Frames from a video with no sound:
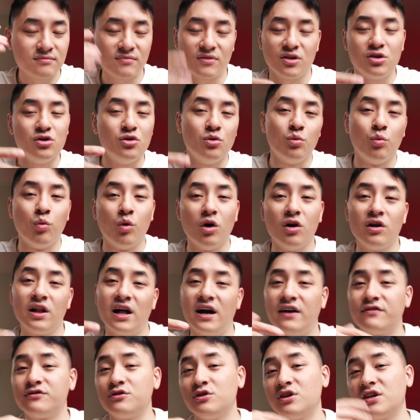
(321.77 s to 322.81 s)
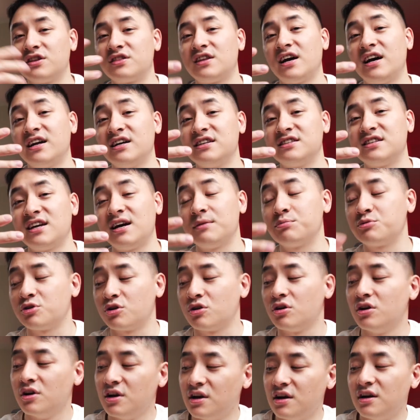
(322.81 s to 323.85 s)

you will have to get that adapter.